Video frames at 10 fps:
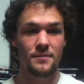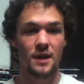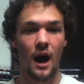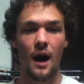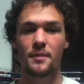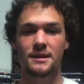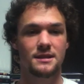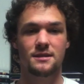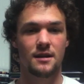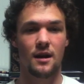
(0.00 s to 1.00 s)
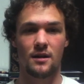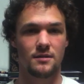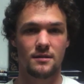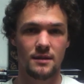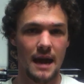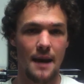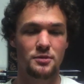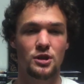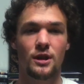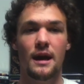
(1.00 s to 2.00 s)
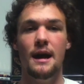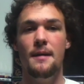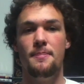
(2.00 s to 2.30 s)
The hobbits are captured,